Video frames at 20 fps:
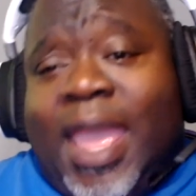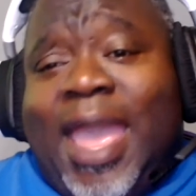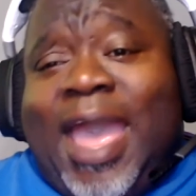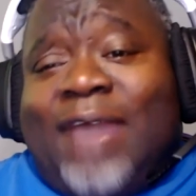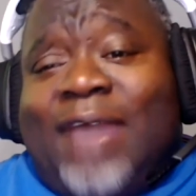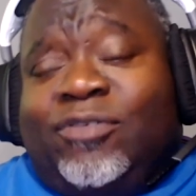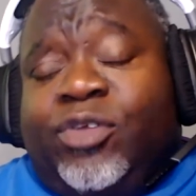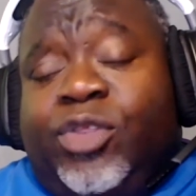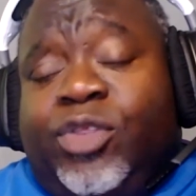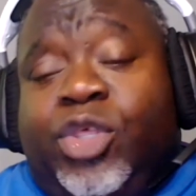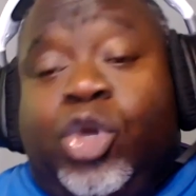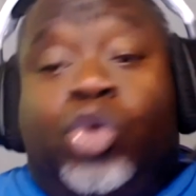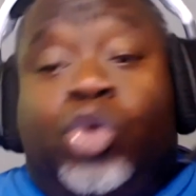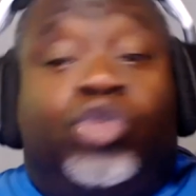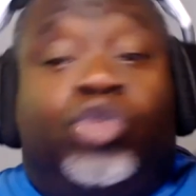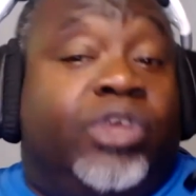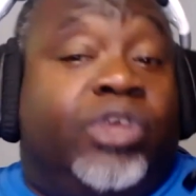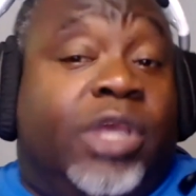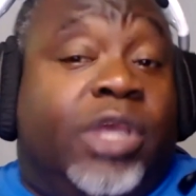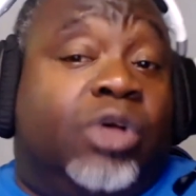After the
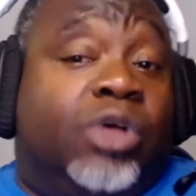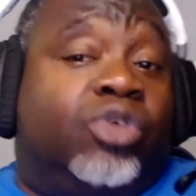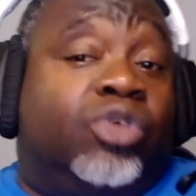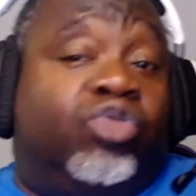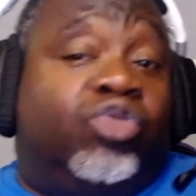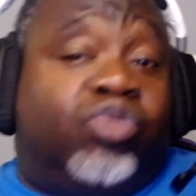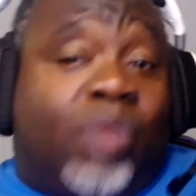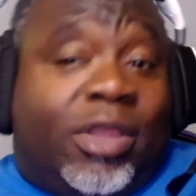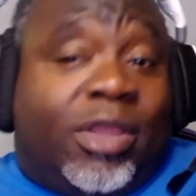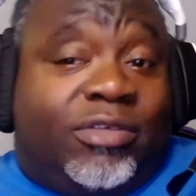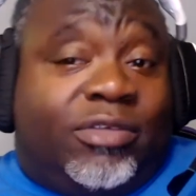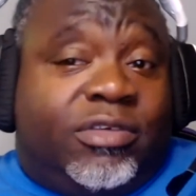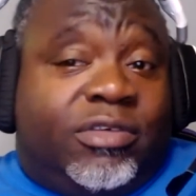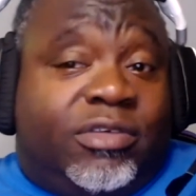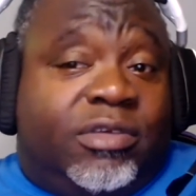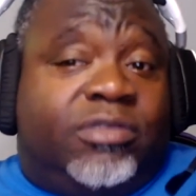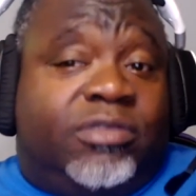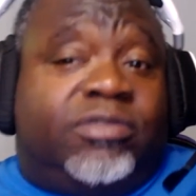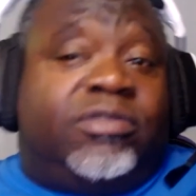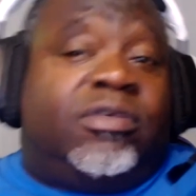OGL
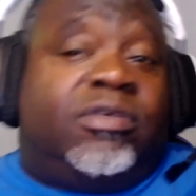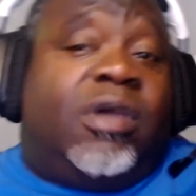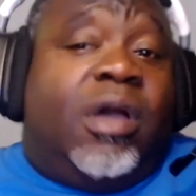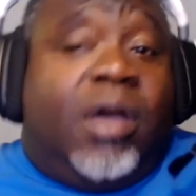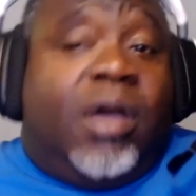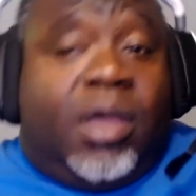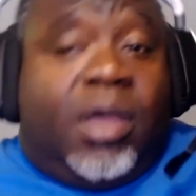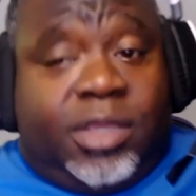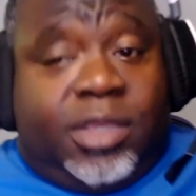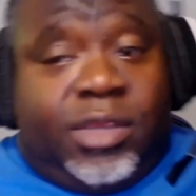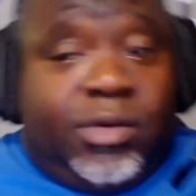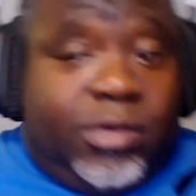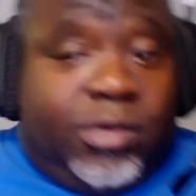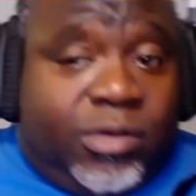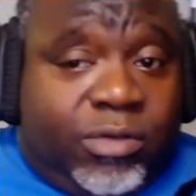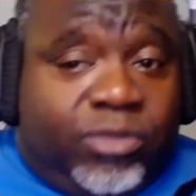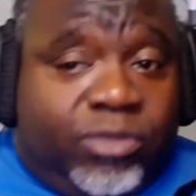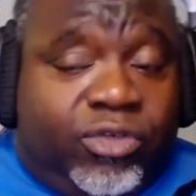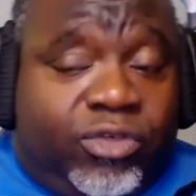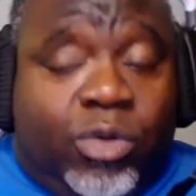crisis a
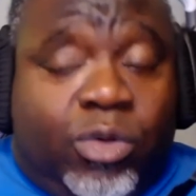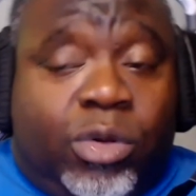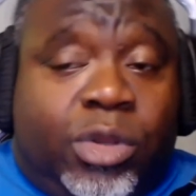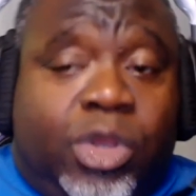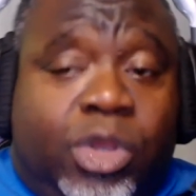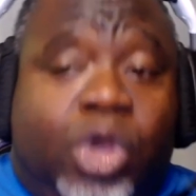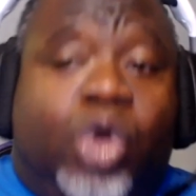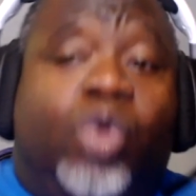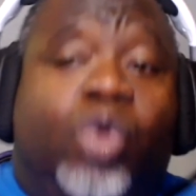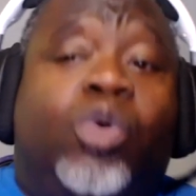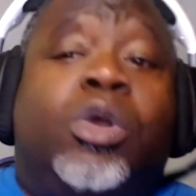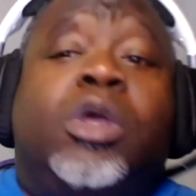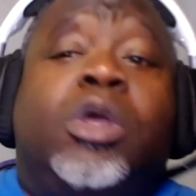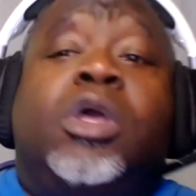year or so ago,